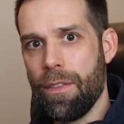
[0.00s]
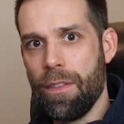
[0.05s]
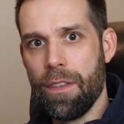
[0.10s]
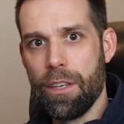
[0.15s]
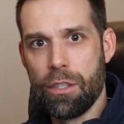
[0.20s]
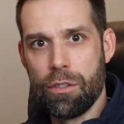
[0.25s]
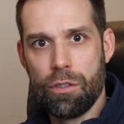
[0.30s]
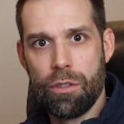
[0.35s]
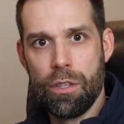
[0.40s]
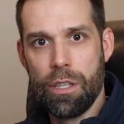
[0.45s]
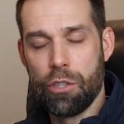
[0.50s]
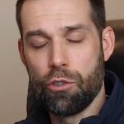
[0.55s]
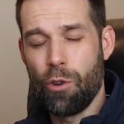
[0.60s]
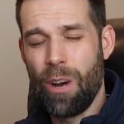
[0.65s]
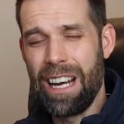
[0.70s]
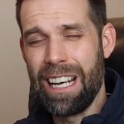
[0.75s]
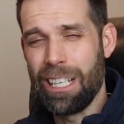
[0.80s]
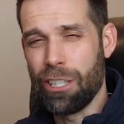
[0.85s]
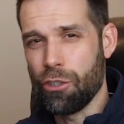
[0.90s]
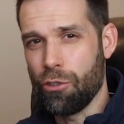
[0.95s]
the
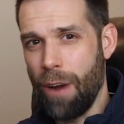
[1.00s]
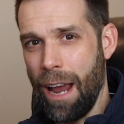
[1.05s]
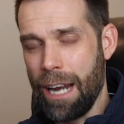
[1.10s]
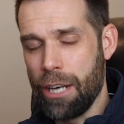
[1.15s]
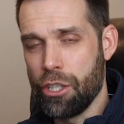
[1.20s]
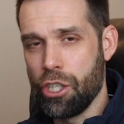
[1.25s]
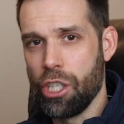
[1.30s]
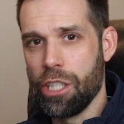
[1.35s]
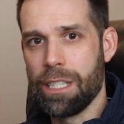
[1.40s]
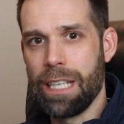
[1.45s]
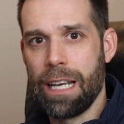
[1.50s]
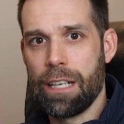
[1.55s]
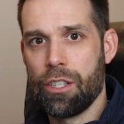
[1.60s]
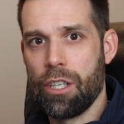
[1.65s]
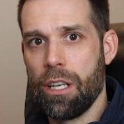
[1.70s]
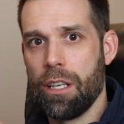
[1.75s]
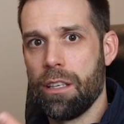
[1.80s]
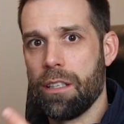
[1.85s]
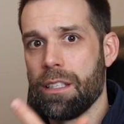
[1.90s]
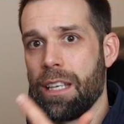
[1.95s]
trading strategy
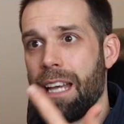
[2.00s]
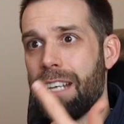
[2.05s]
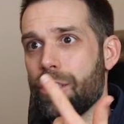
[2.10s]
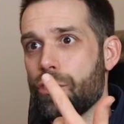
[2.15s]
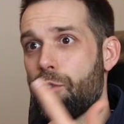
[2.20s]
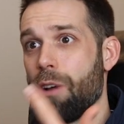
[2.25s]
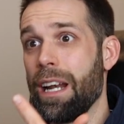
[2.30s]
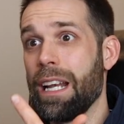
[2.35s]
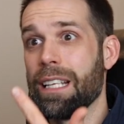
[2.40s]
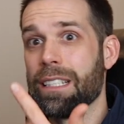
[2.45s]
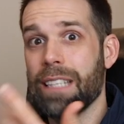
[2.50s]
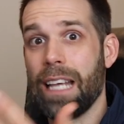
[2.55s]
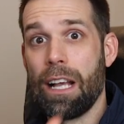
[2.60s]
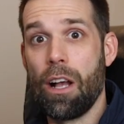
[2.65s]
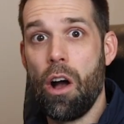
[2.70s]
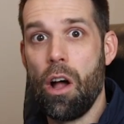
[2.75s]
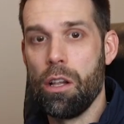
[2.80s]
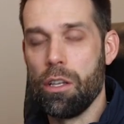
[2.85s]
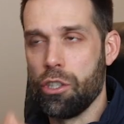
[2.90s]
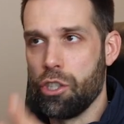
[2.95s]
section of the site, trading
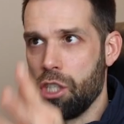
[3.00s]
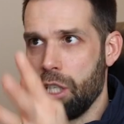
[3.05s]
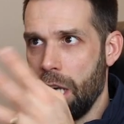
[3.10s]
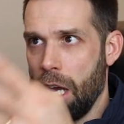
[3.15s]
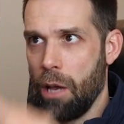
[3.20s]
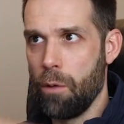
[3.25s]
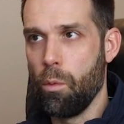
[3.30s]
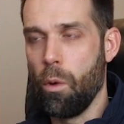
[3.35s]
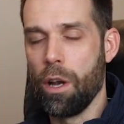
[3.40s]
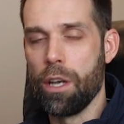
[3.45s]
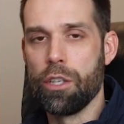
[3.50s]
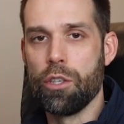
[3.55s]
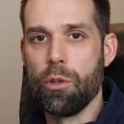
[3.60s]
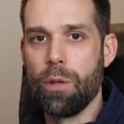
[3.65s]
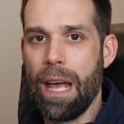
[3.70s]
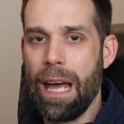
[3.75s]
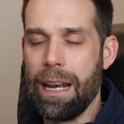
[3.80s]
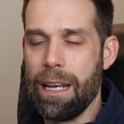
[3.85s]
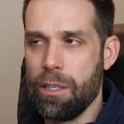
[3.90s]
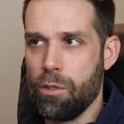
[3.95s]
psychology, I'd want to do
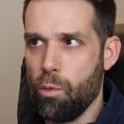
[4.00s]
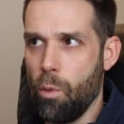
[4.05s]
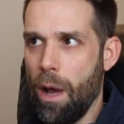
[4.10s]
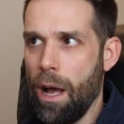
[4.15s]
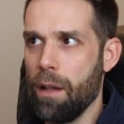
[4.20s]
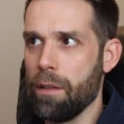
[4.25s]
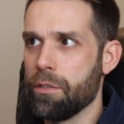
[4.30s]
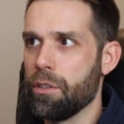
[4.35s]
that as well.